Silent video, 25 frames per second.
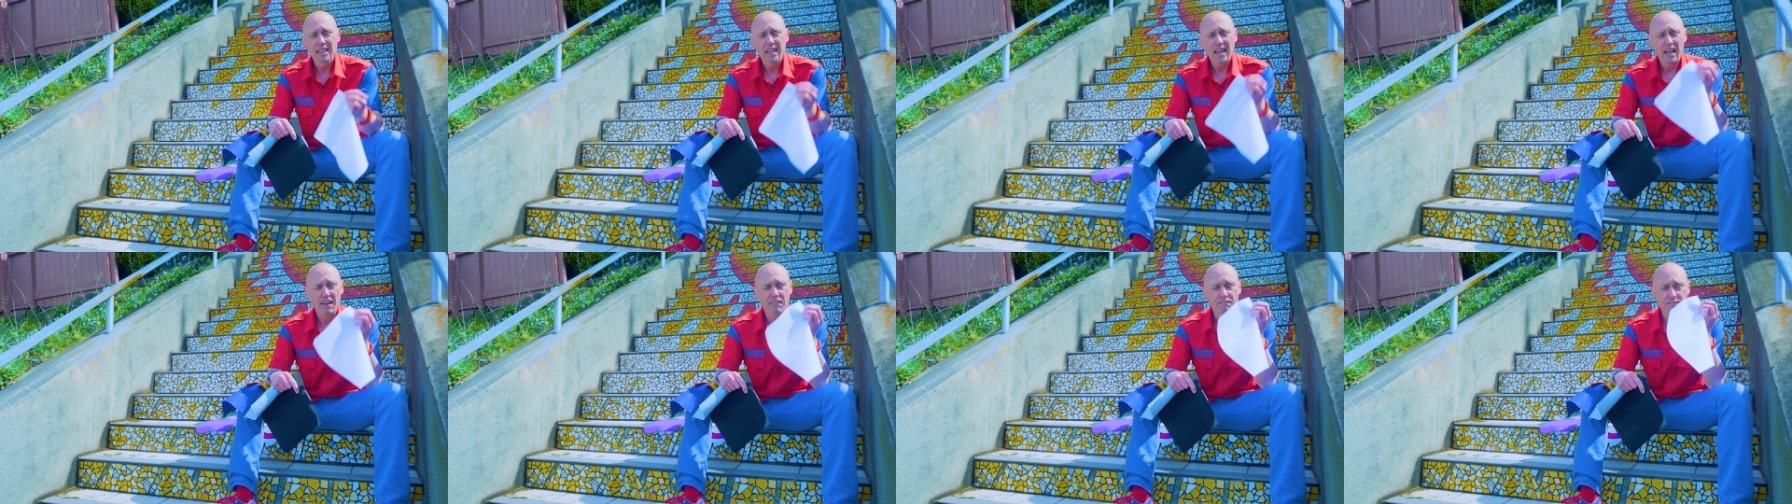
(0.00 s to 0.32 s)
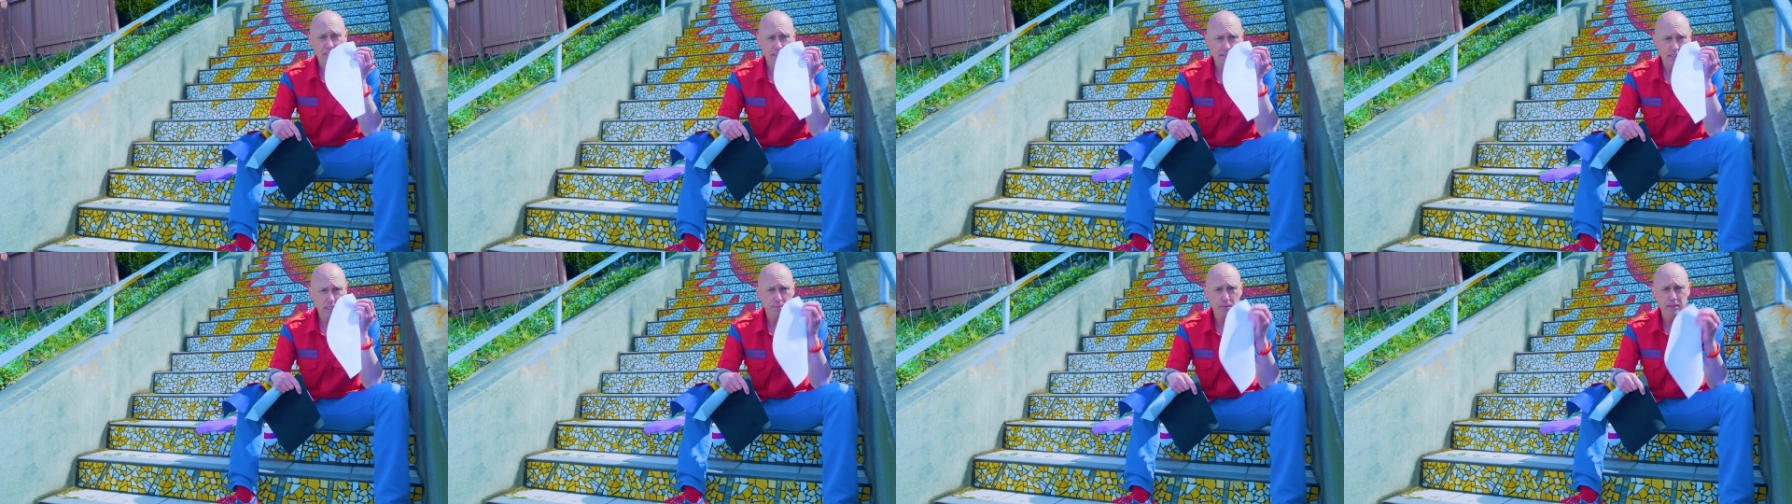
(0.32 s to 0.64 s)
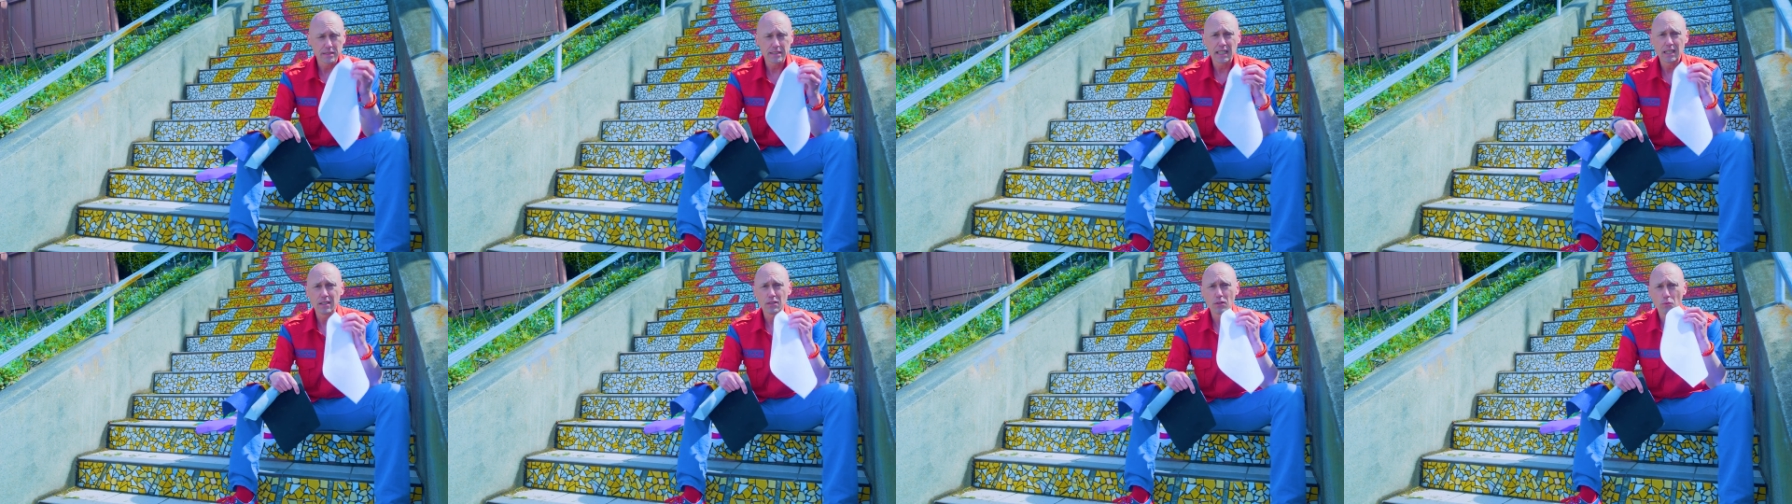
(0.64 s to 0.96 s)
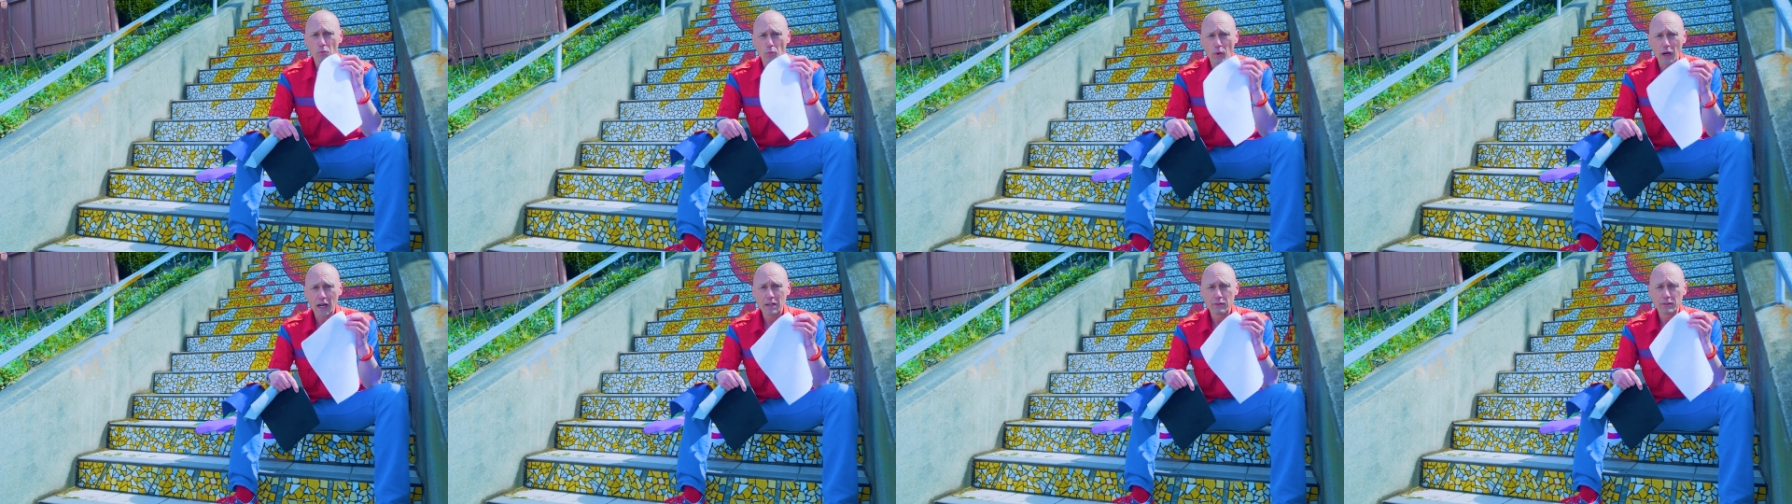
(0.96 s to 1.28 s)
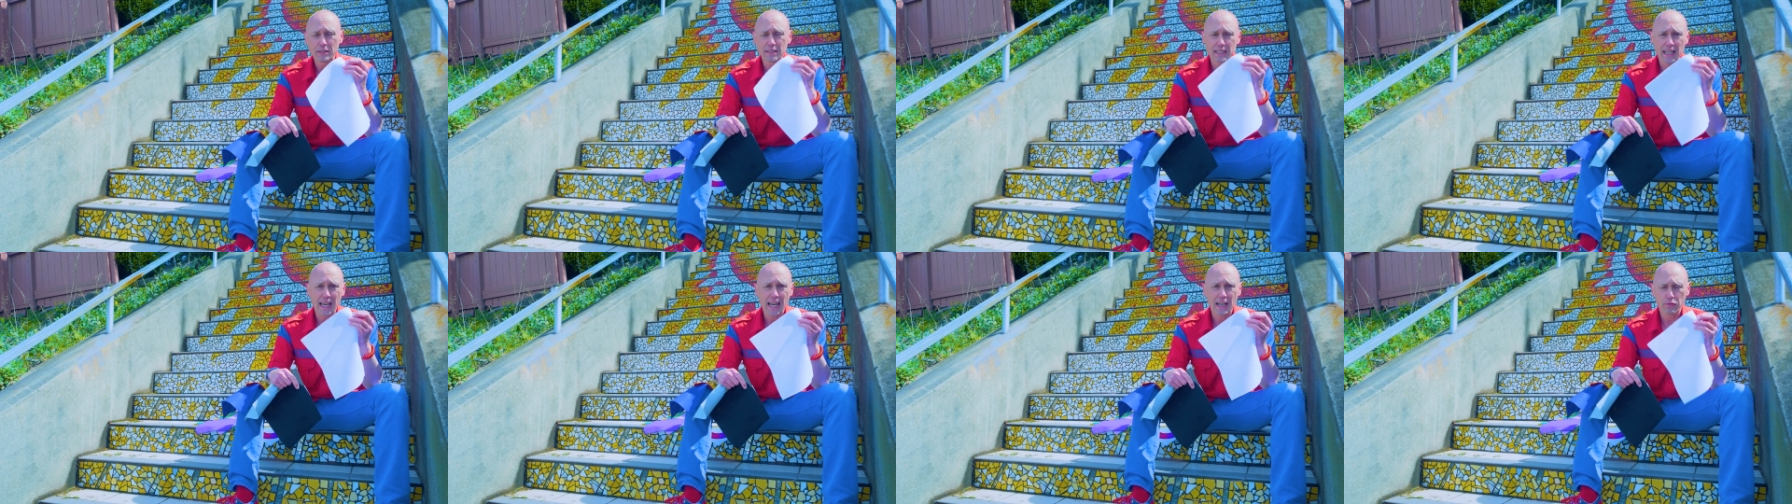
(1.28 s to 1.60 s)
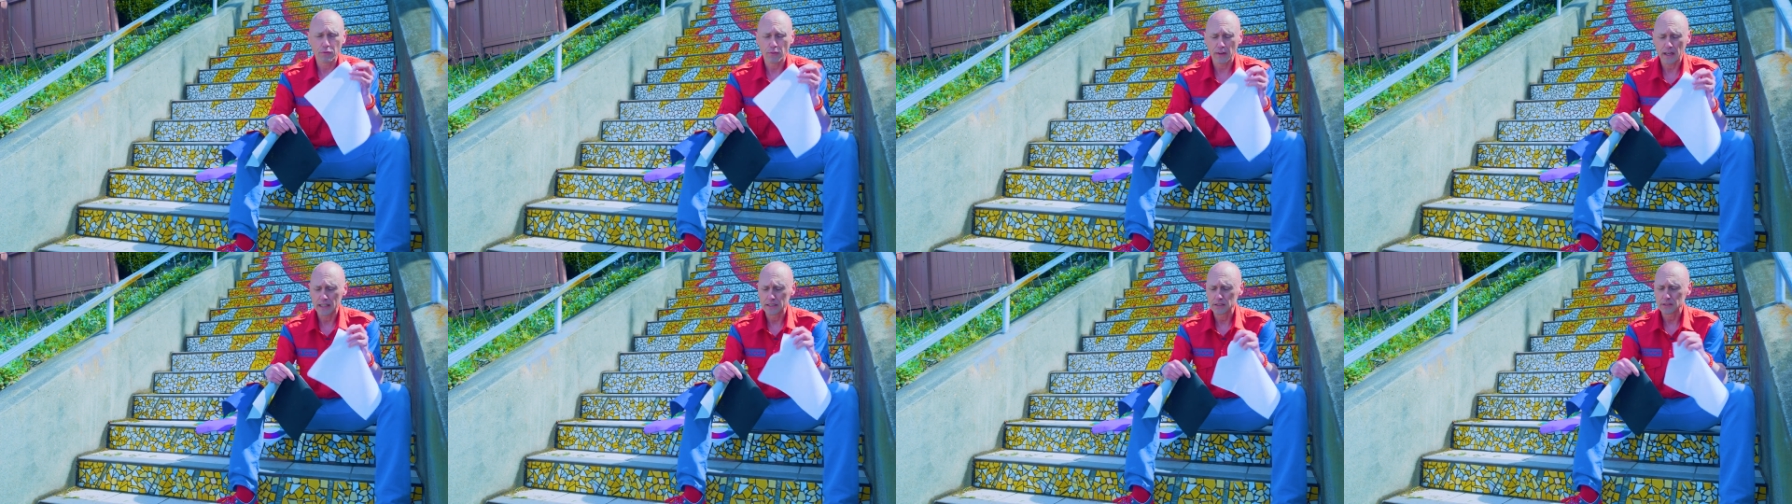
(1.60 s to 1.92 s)
and 50% white, which is
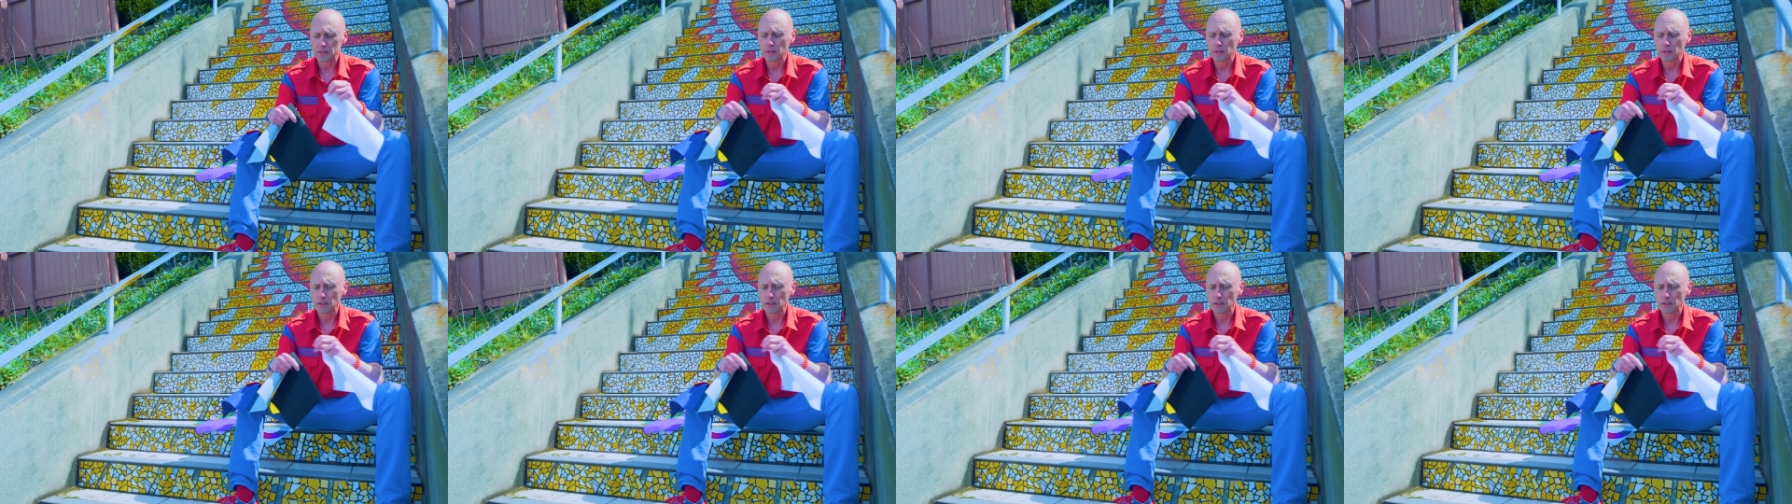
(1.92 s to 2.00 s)
half white.